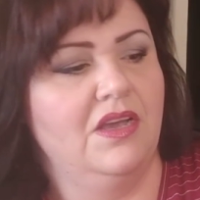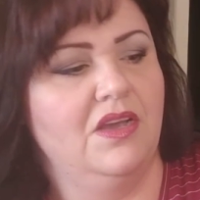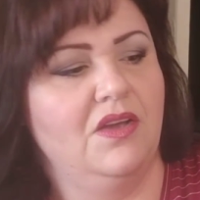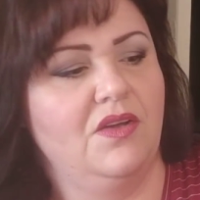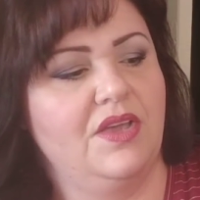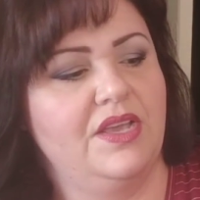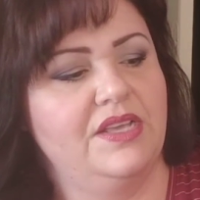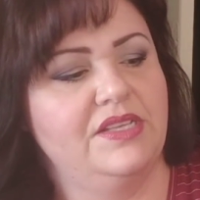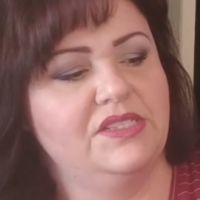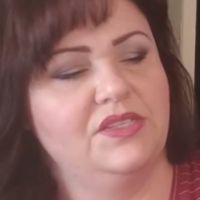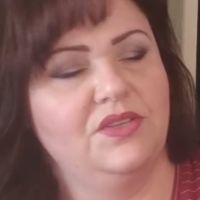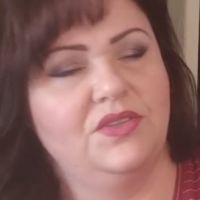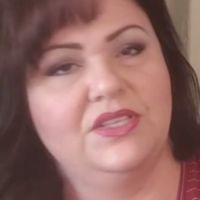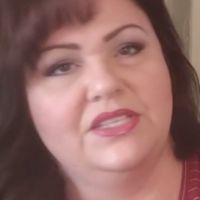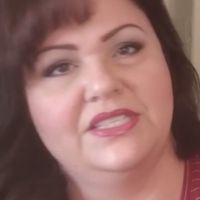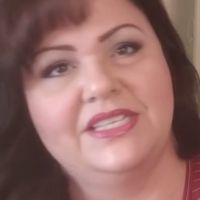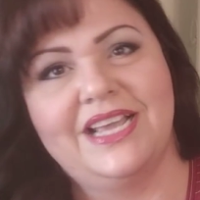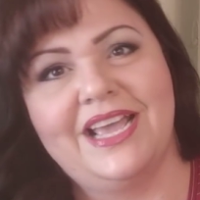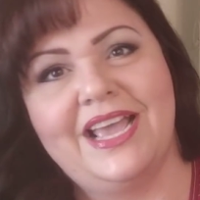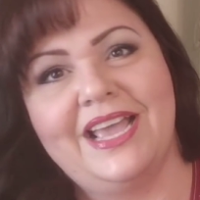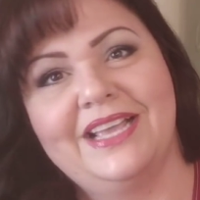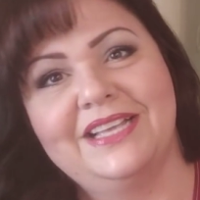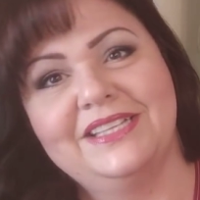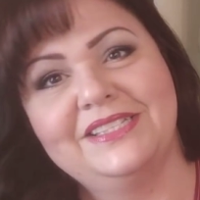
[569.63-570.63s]
Okay, so the
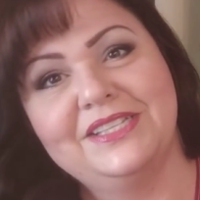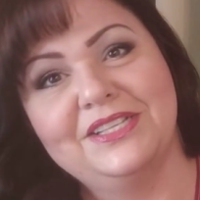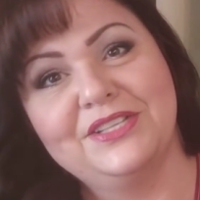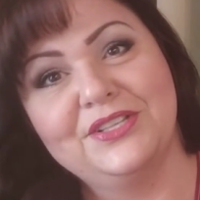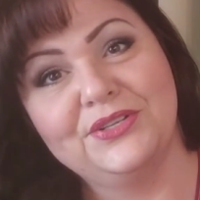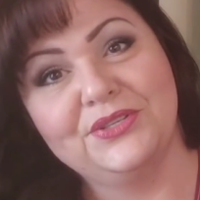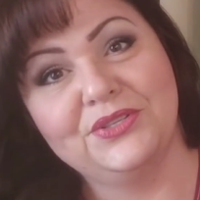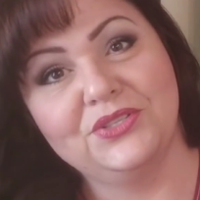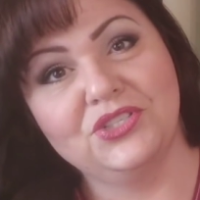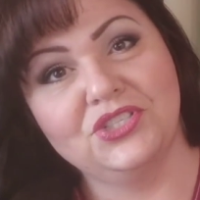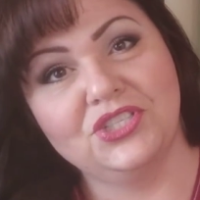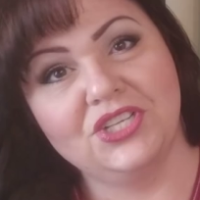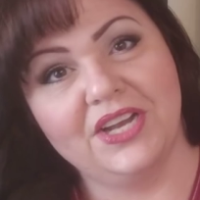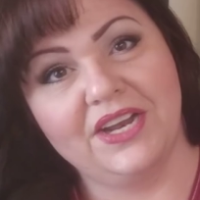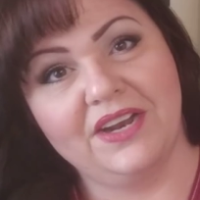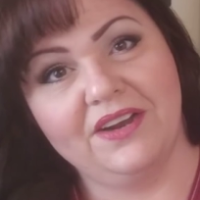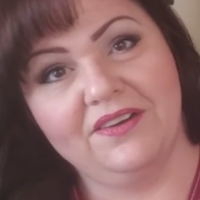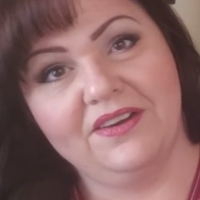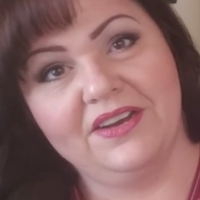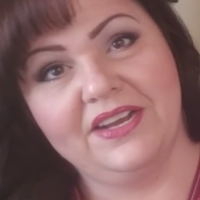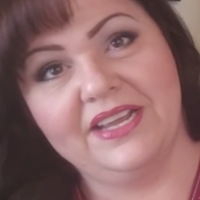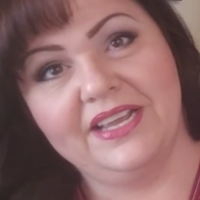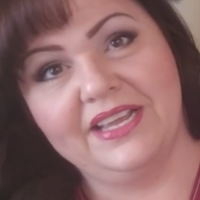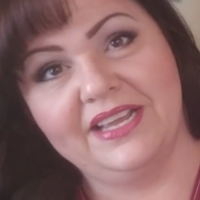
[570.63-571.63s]
tag is a little
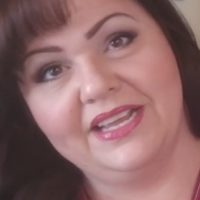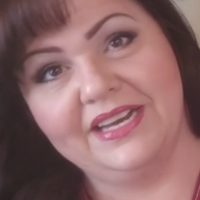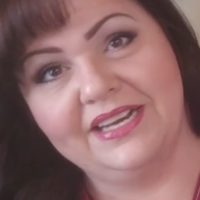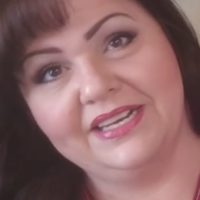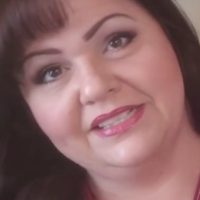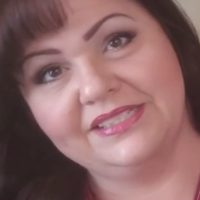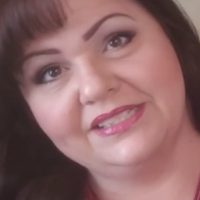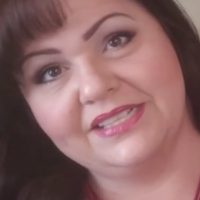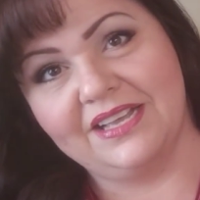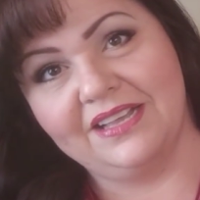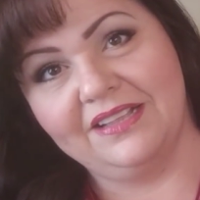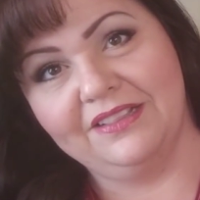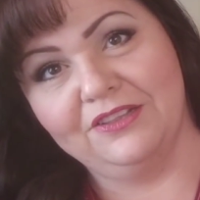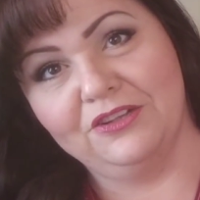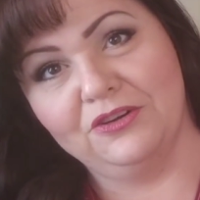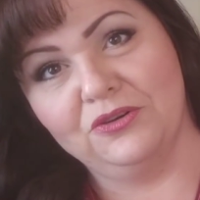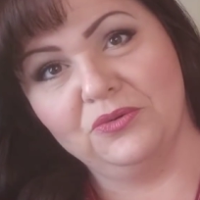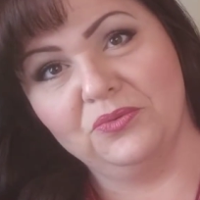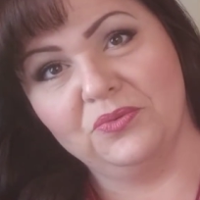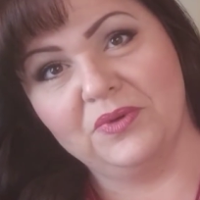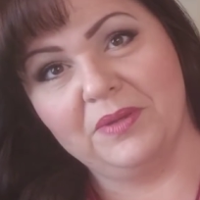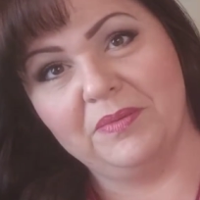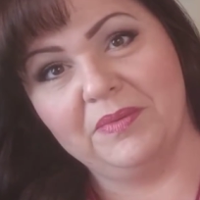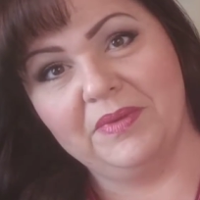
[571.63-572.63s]
cherry, and it's got
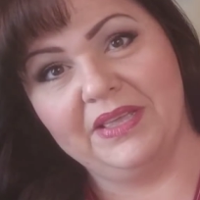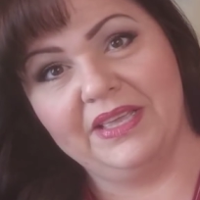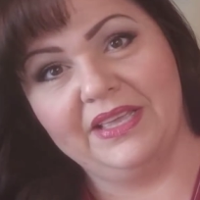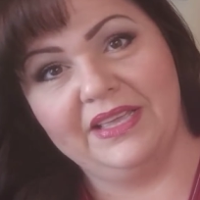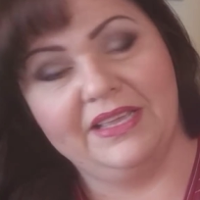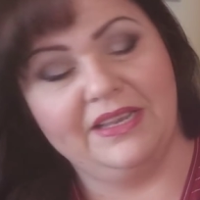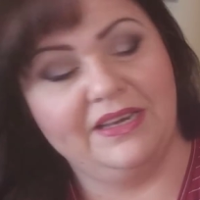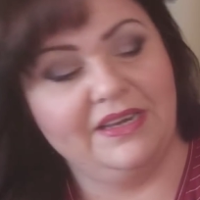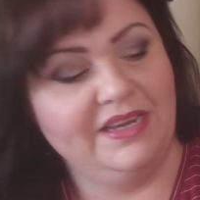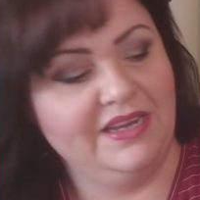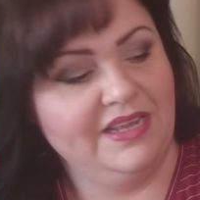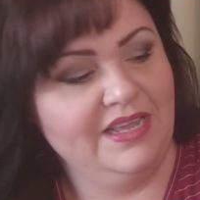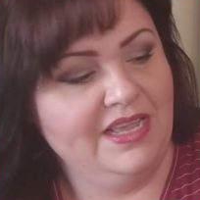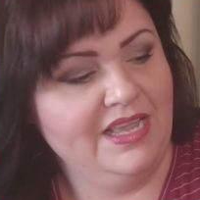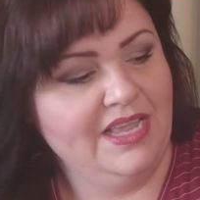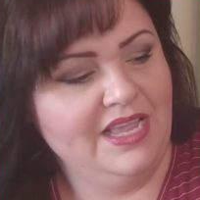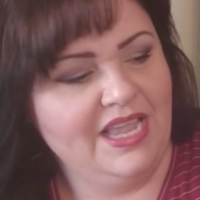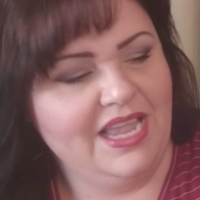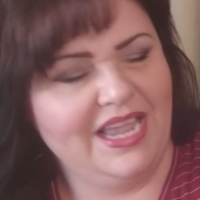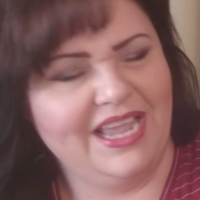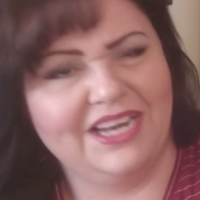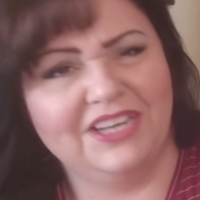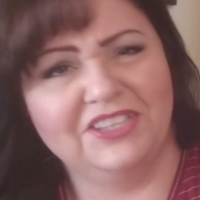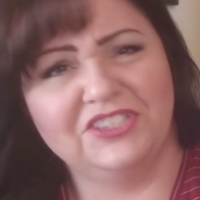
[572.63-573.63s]
little ribbon,
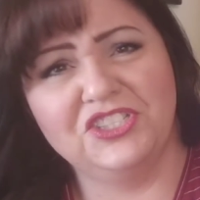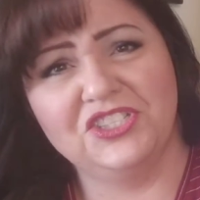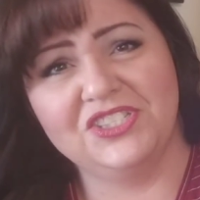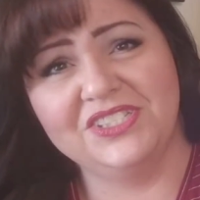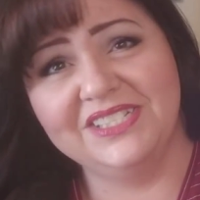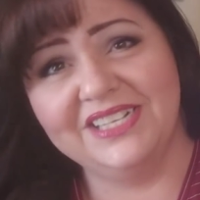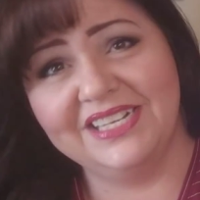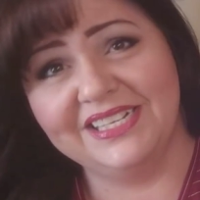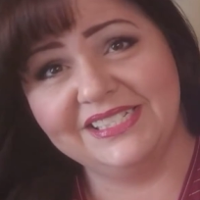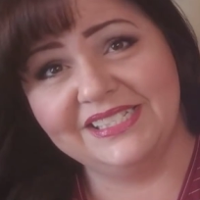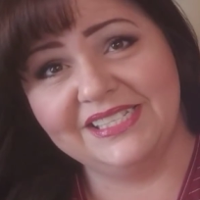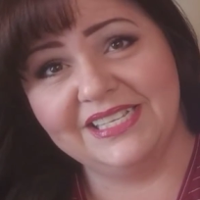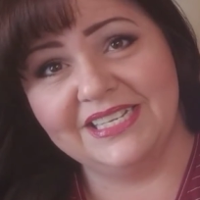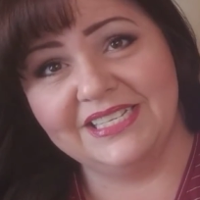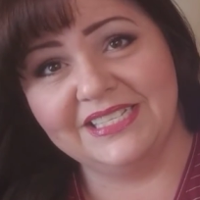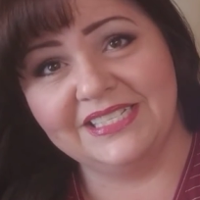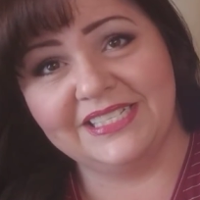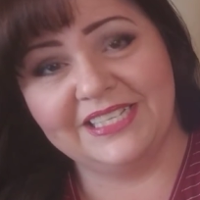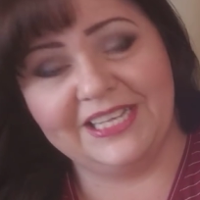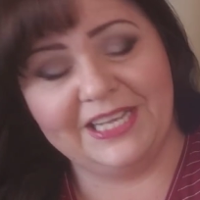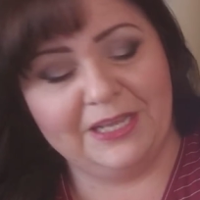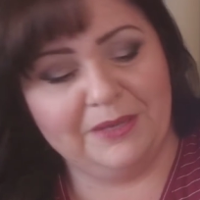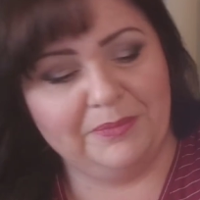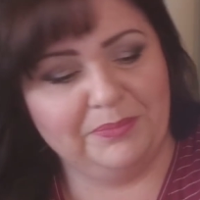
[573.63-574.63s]
and it's just nice and
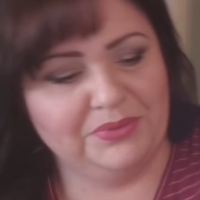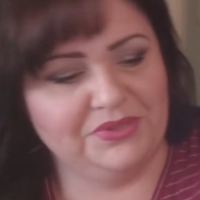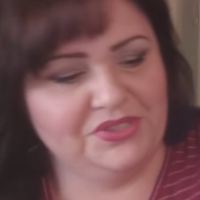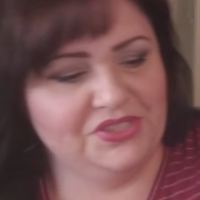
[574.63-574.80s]
deep.